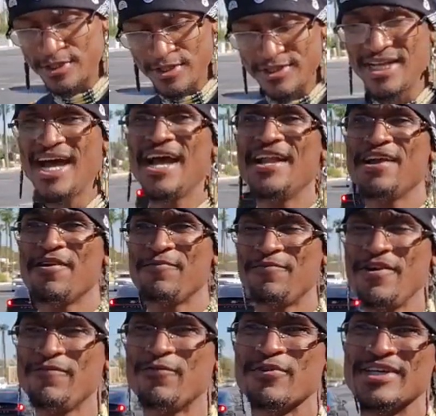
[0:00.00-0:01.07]
shall die in their
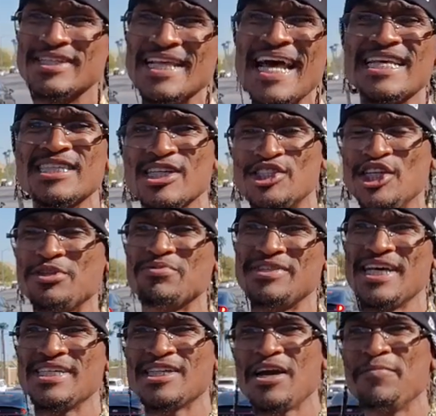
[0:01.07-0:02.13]
unfaithfulness. And that's a
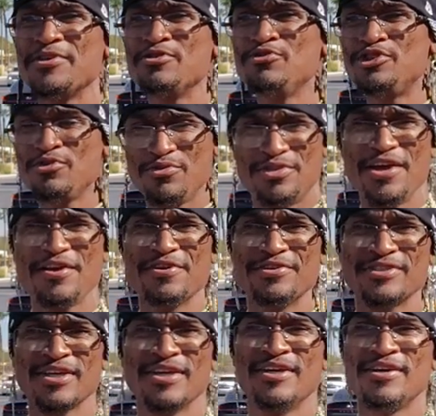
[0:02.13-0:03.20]
judgment that's coming, you
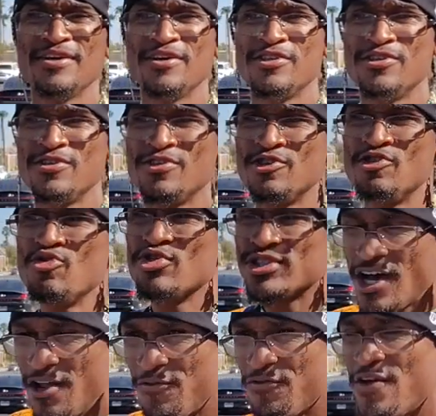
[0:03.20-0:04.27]
two-thirds. You
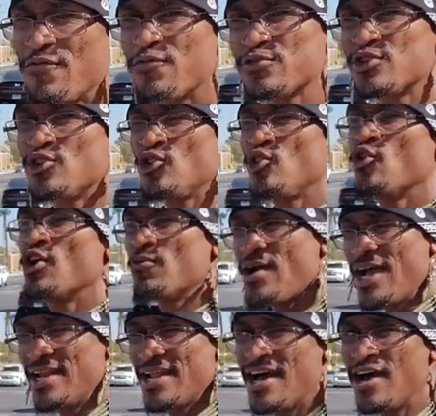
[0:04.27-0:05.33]
is unfaithful to the Lord
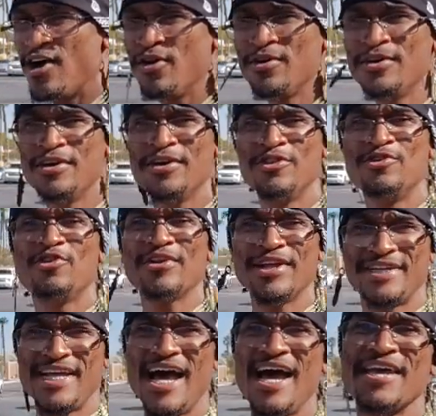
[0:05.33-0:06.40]
right now. You're
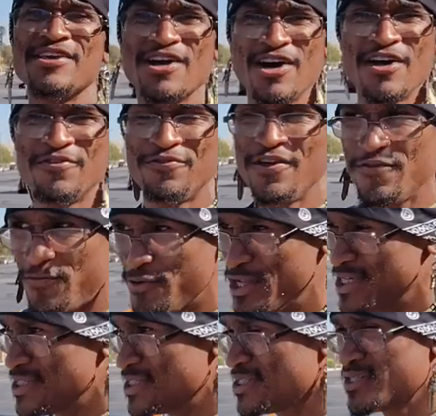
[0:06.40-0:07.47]
going to die in your
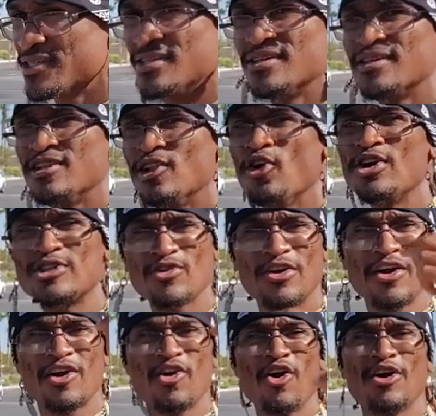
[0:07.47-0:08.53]
unfaithfulness. The Lord's
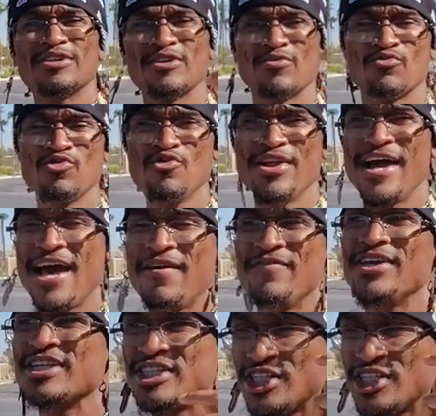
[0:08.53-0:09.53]
going to cause a rude havoc